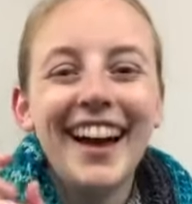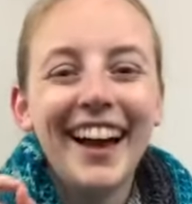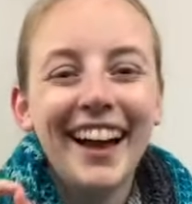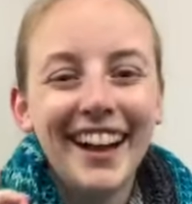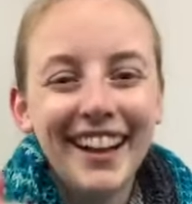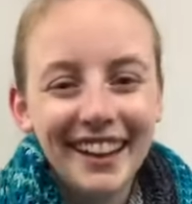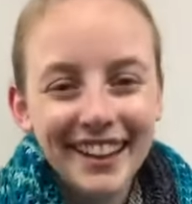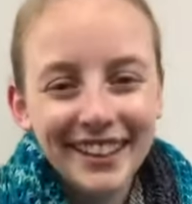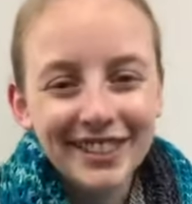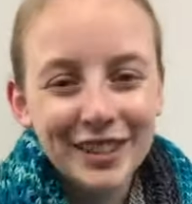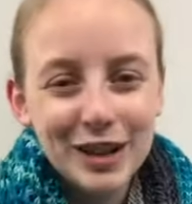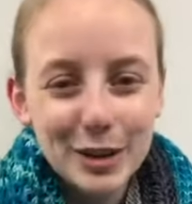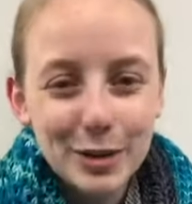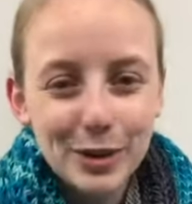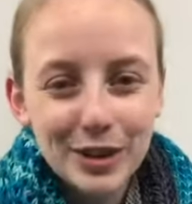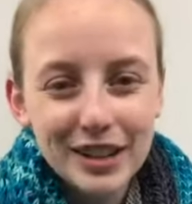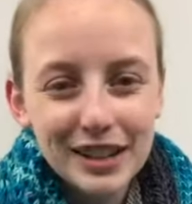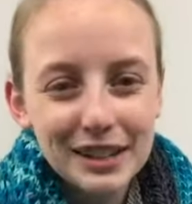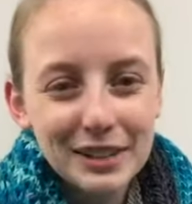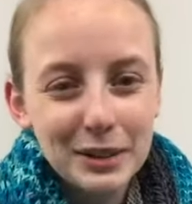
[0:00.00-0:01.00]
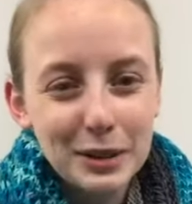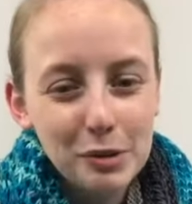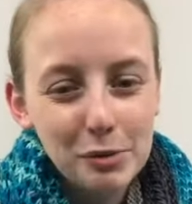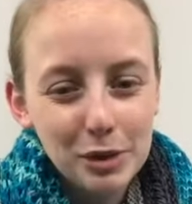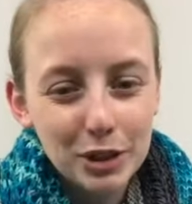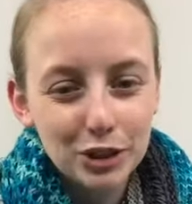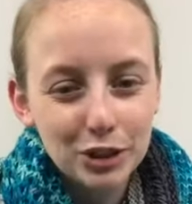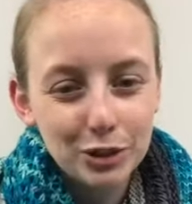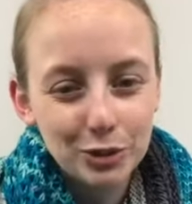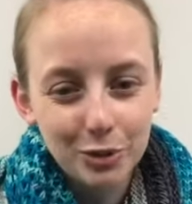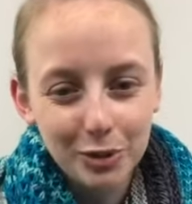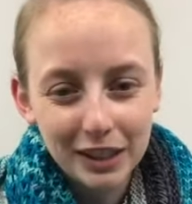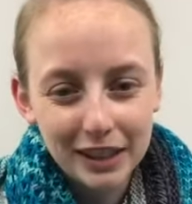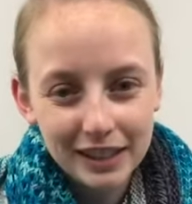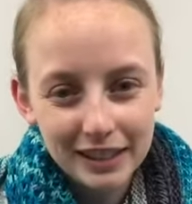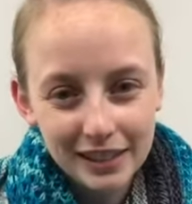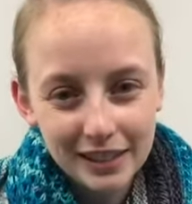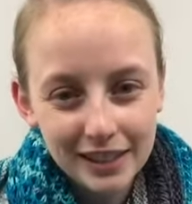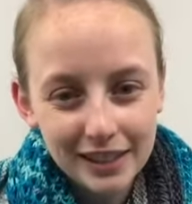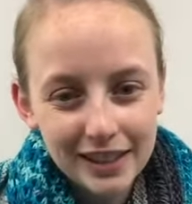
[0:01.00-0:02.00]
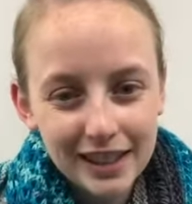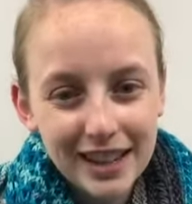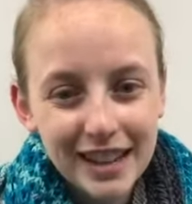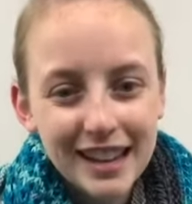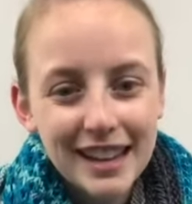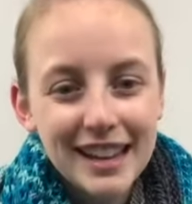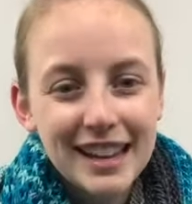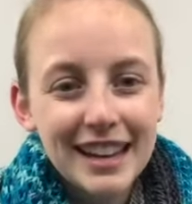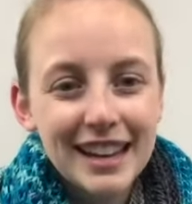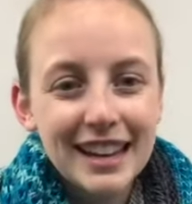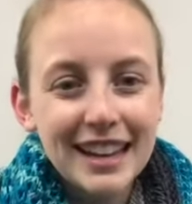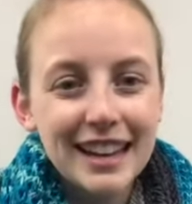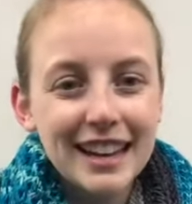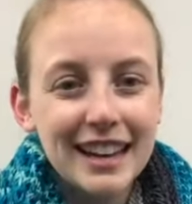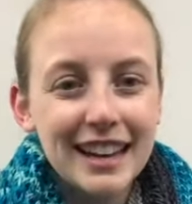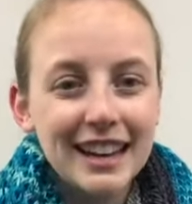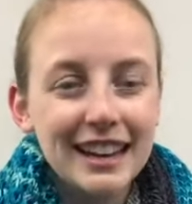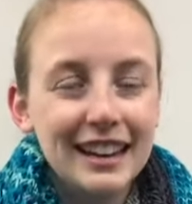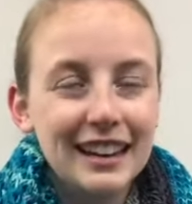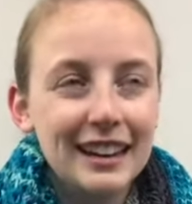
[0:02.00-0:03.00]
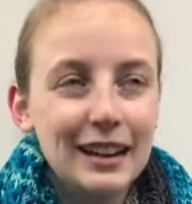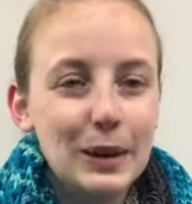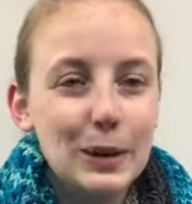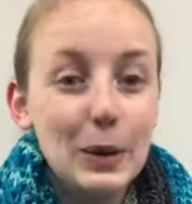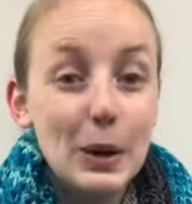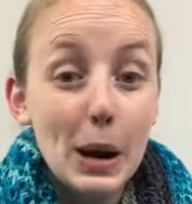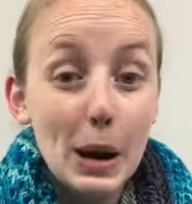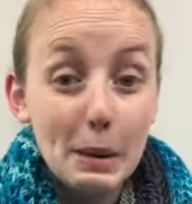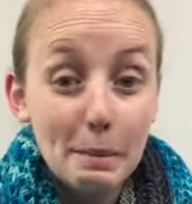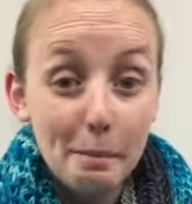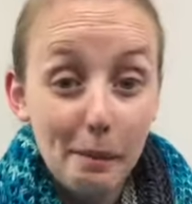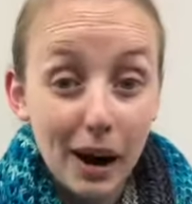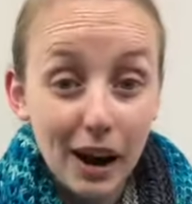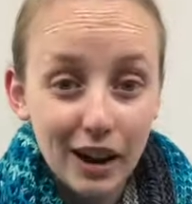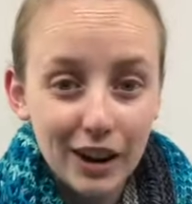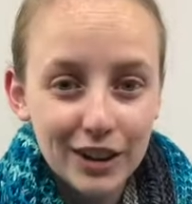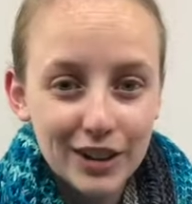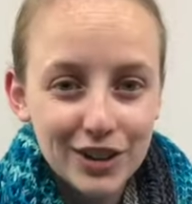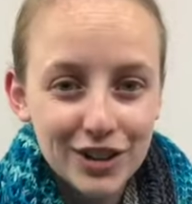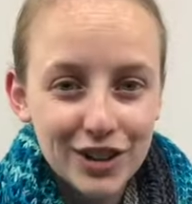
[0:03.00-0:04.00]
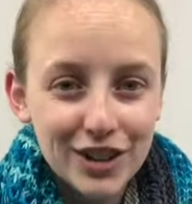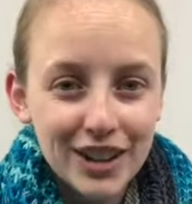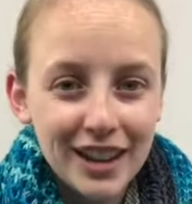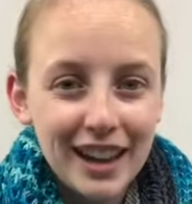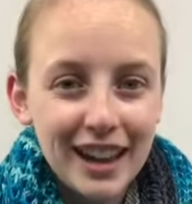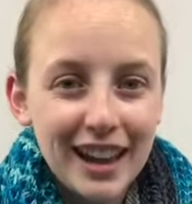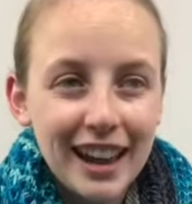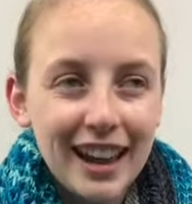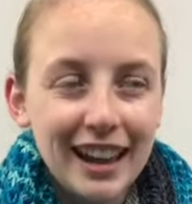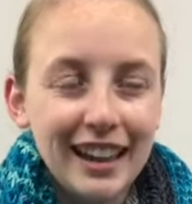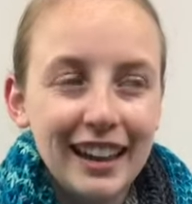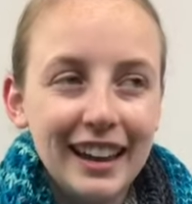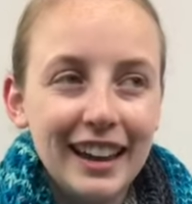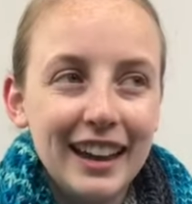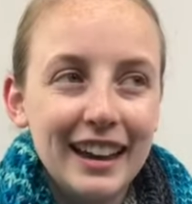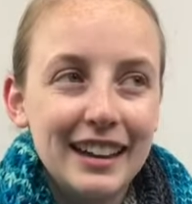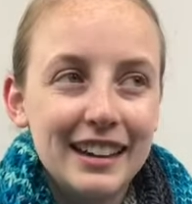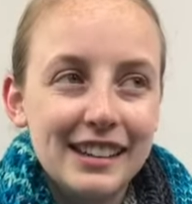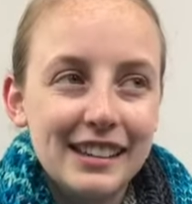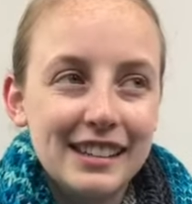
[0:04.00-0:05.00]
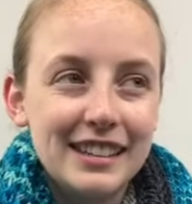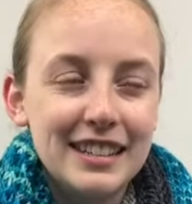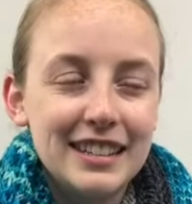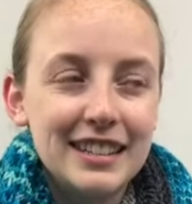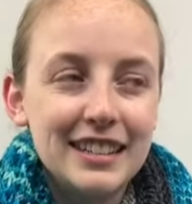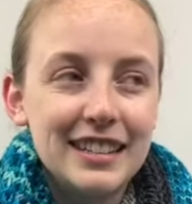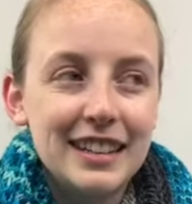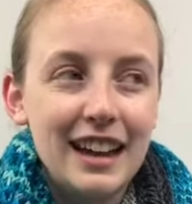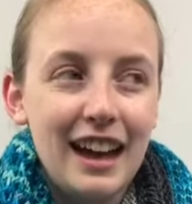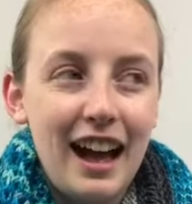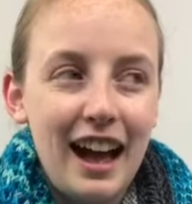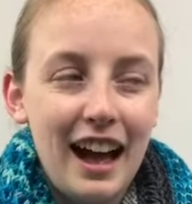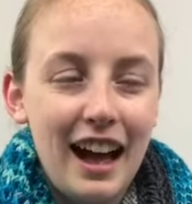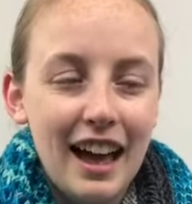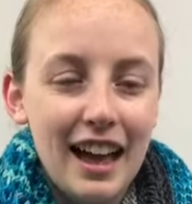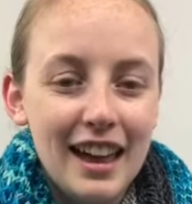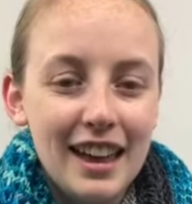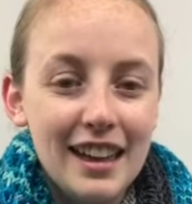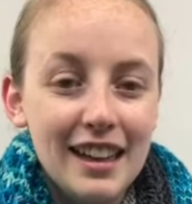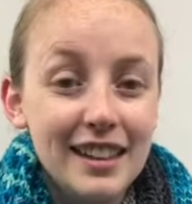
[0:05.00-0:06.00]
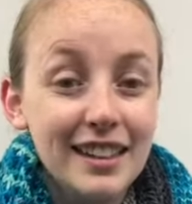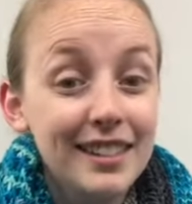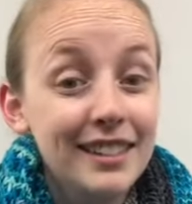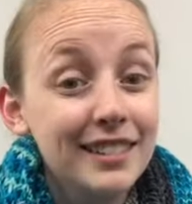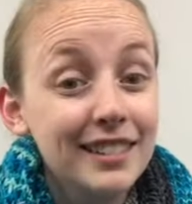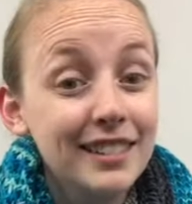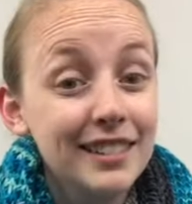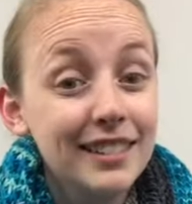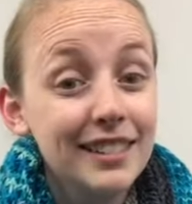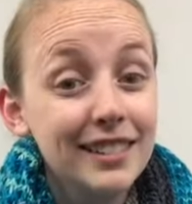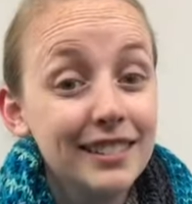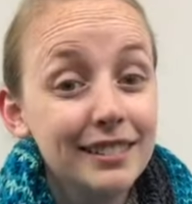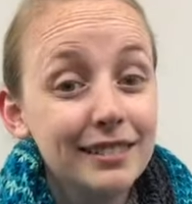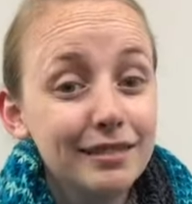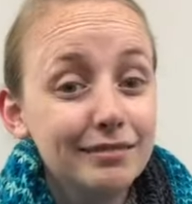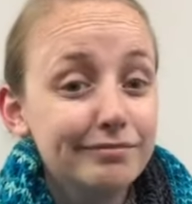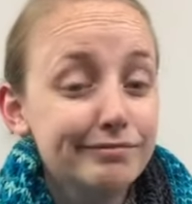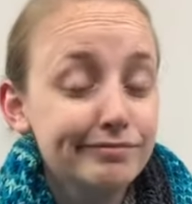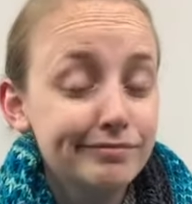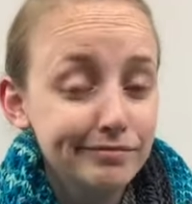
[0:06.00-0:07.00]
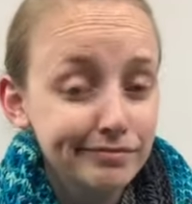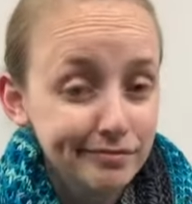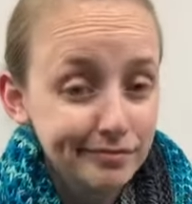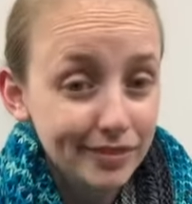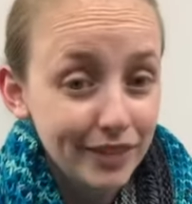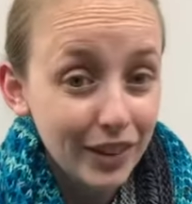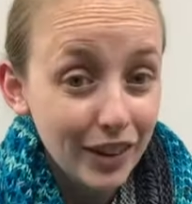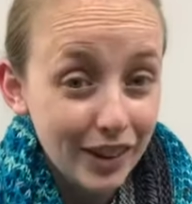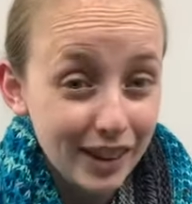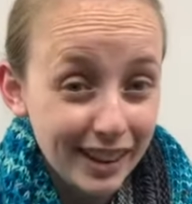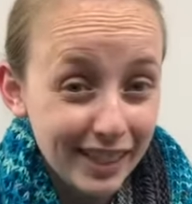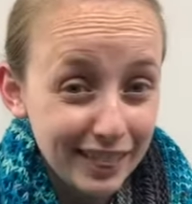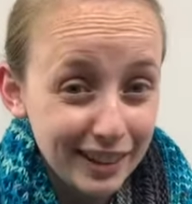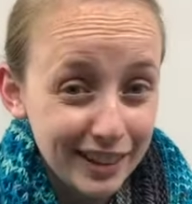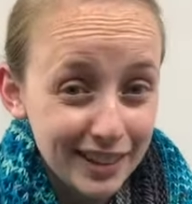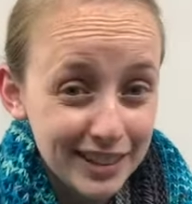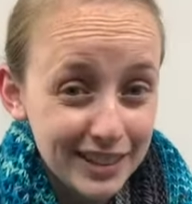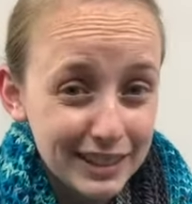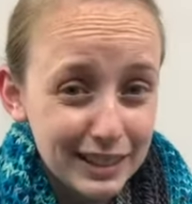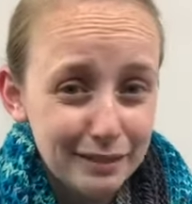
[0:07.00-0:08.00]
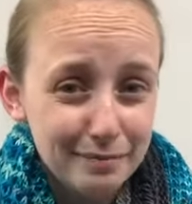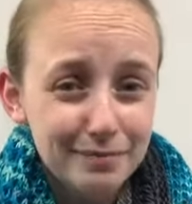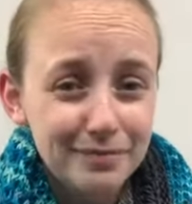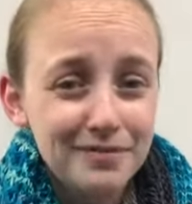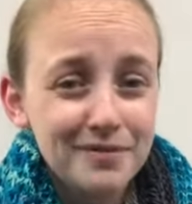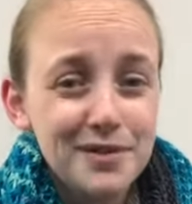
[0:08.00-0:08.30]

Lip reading: had recorded a whole bunch of reels in March, and I thought I lost them.